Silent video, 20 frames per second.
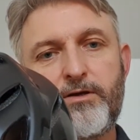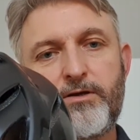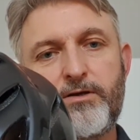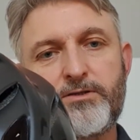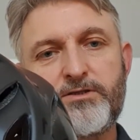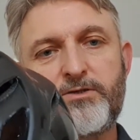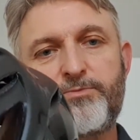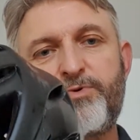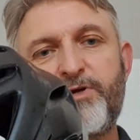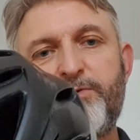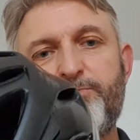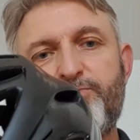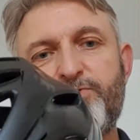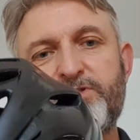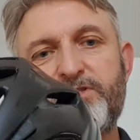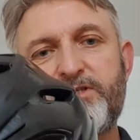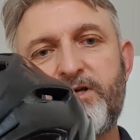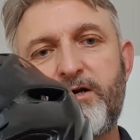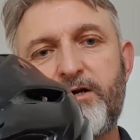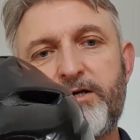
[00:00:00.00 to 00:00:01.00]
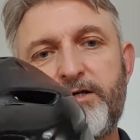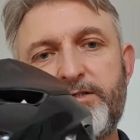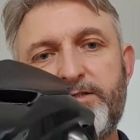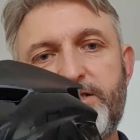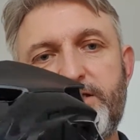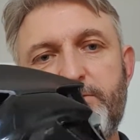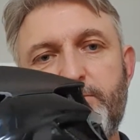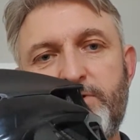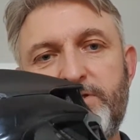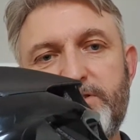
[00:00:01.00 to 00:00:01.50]
To be precise,
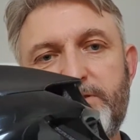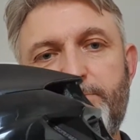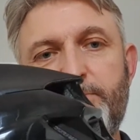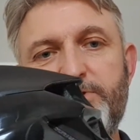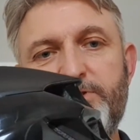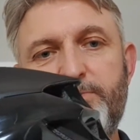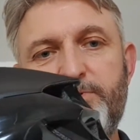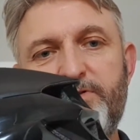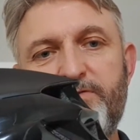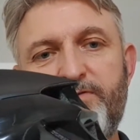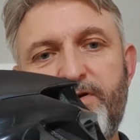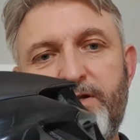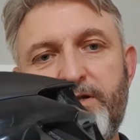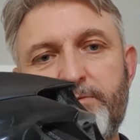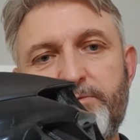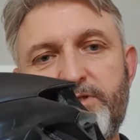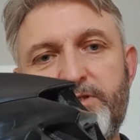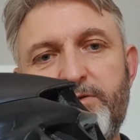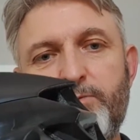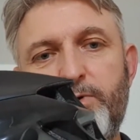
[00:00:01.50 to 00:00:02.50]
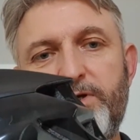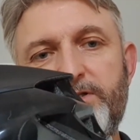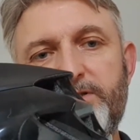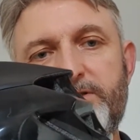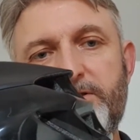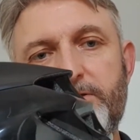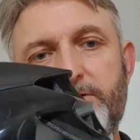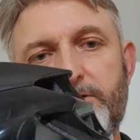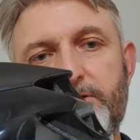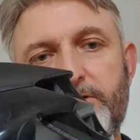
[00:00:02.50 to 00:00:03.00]
it was supposed to be developed in the wind
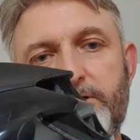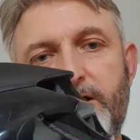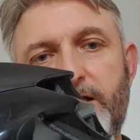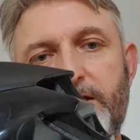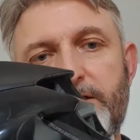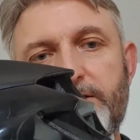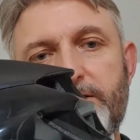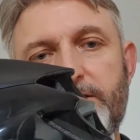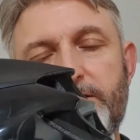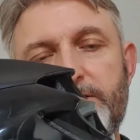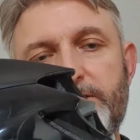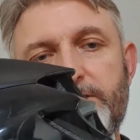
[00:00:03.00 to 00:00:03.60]
tunnel, and it's